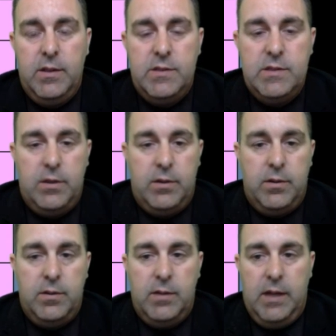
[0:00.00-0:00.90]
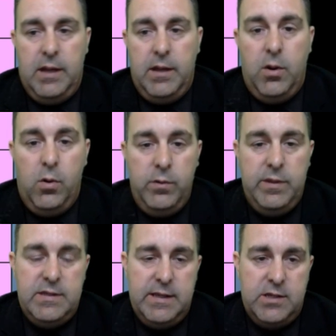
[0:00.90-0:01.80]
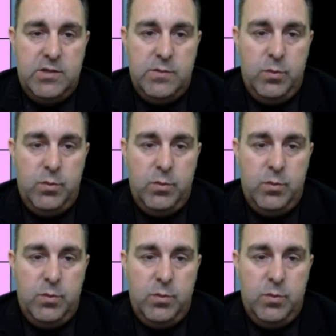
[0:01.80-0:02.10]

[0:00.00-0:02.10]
So all these lectures